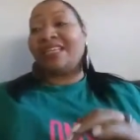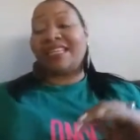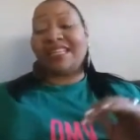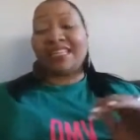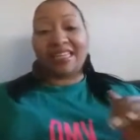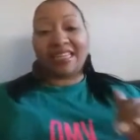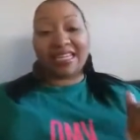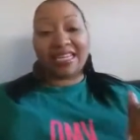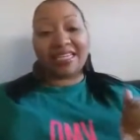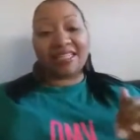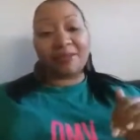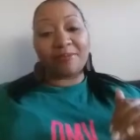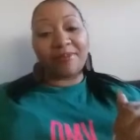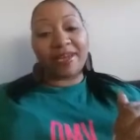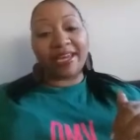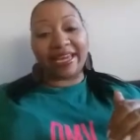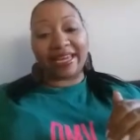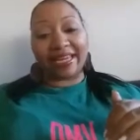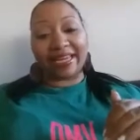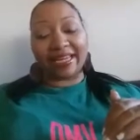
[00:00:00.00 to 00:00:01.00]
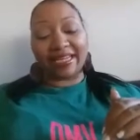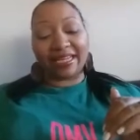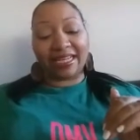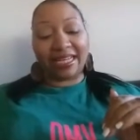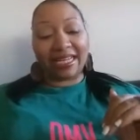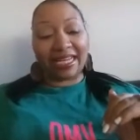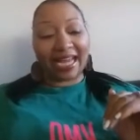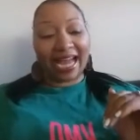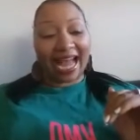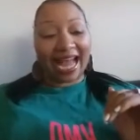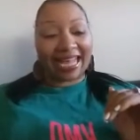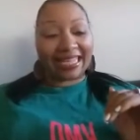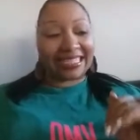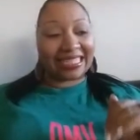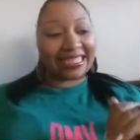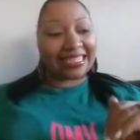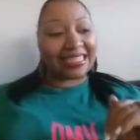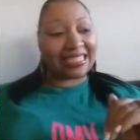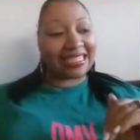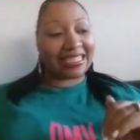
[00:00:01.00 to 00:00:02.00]
these men, I
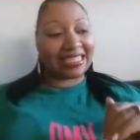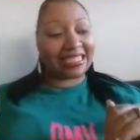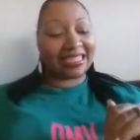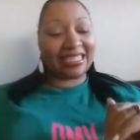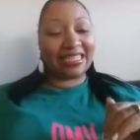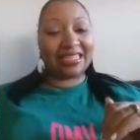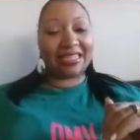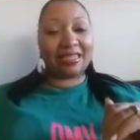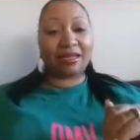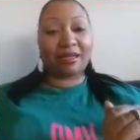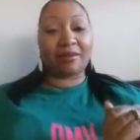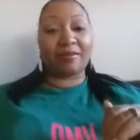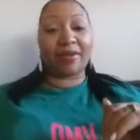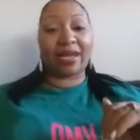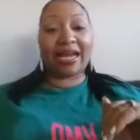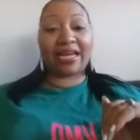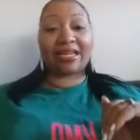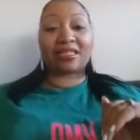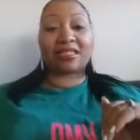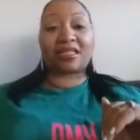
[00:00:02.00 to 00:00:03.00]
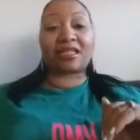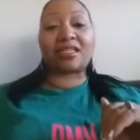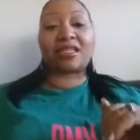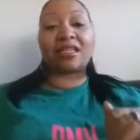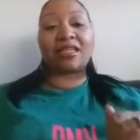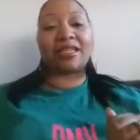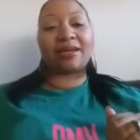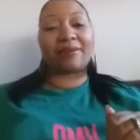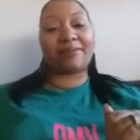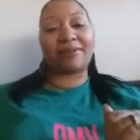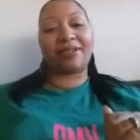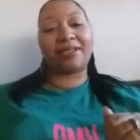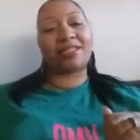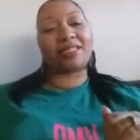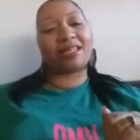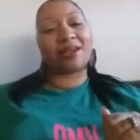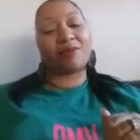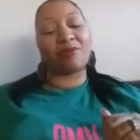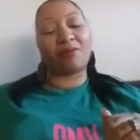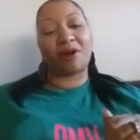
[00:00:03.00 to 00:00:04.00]
didn't see them as the celebrities
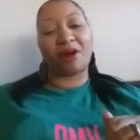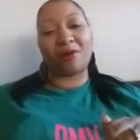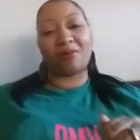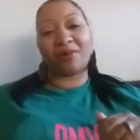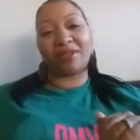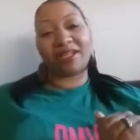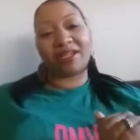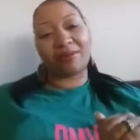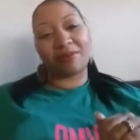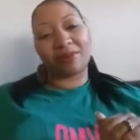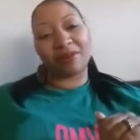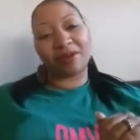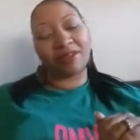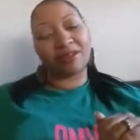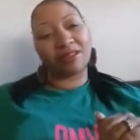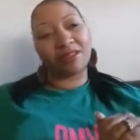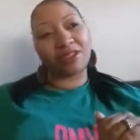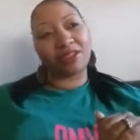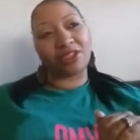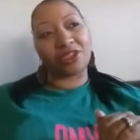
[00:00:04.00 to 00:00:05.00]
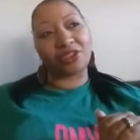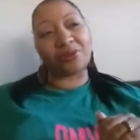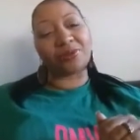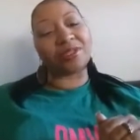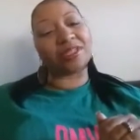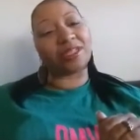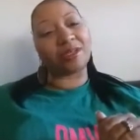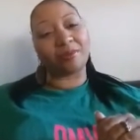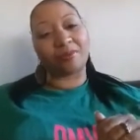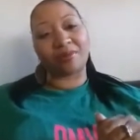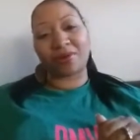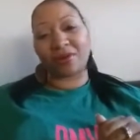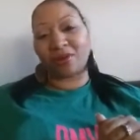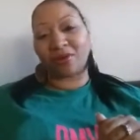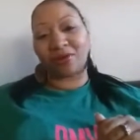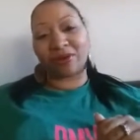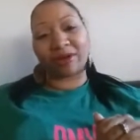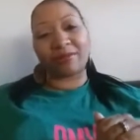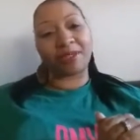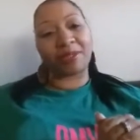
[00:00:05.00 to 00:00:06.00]
they were when they were doing their
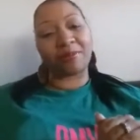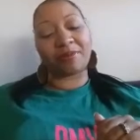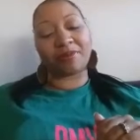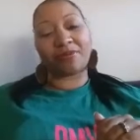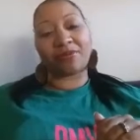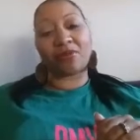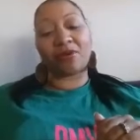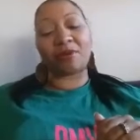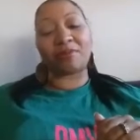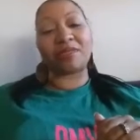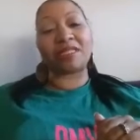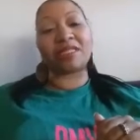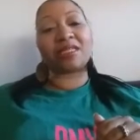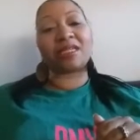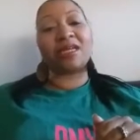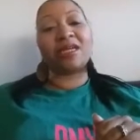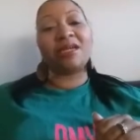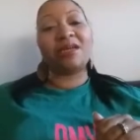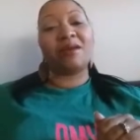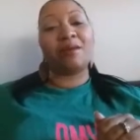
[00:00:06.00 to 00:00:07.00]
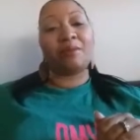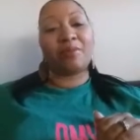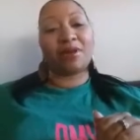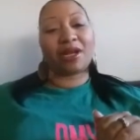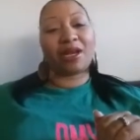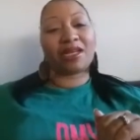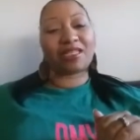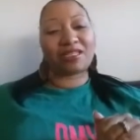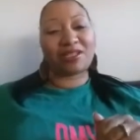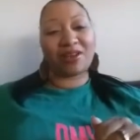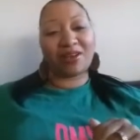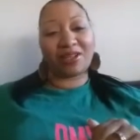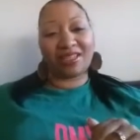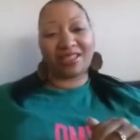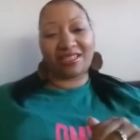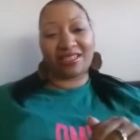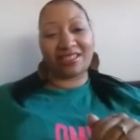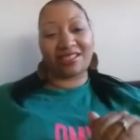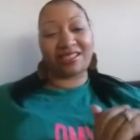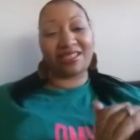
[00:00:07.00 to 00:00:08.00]
program, their performance, but I saw
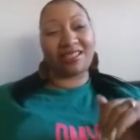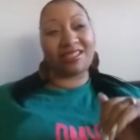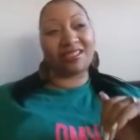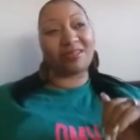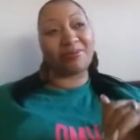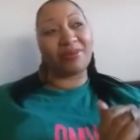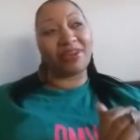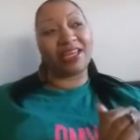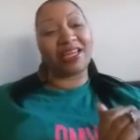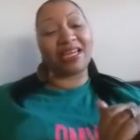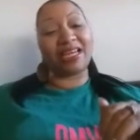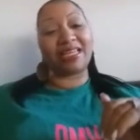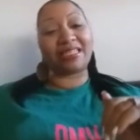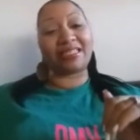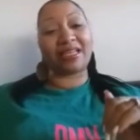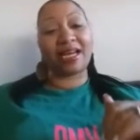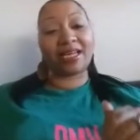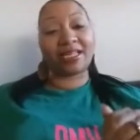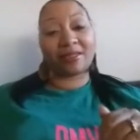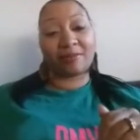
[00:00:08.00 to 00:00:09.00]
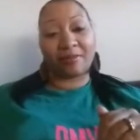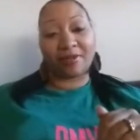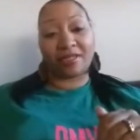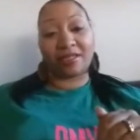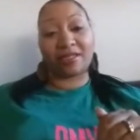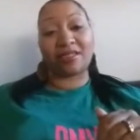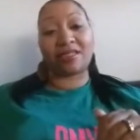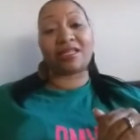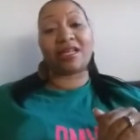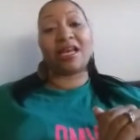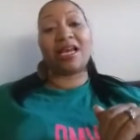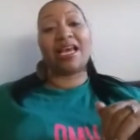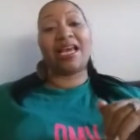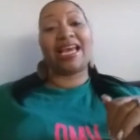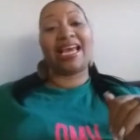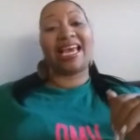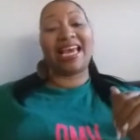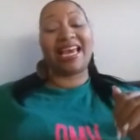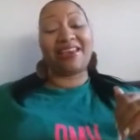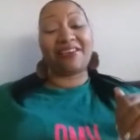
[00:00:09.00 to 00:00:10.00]
these, these men as husbands
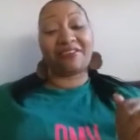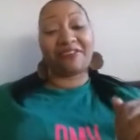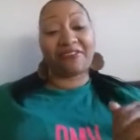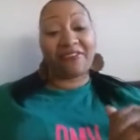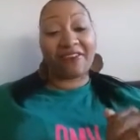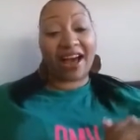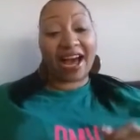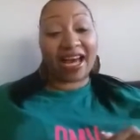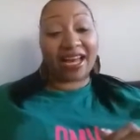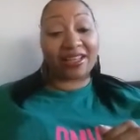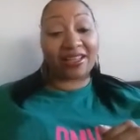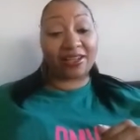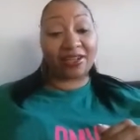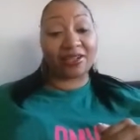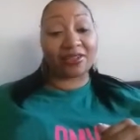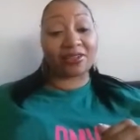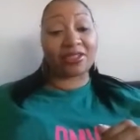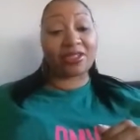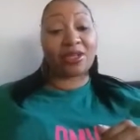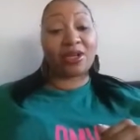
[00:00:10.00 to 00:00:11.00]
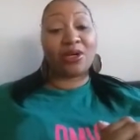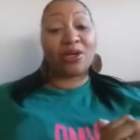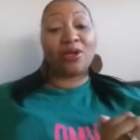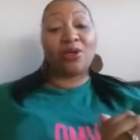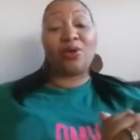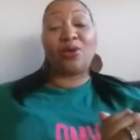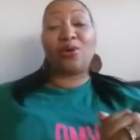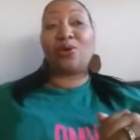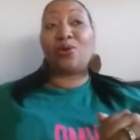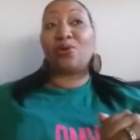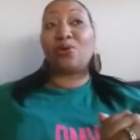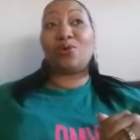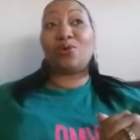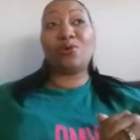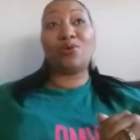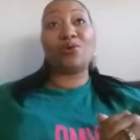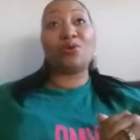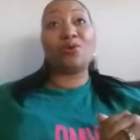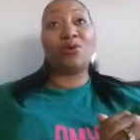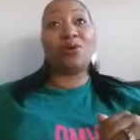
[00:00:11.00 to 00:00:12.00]
and fathers
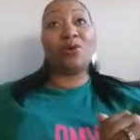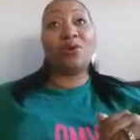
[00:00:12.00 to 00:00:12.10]
who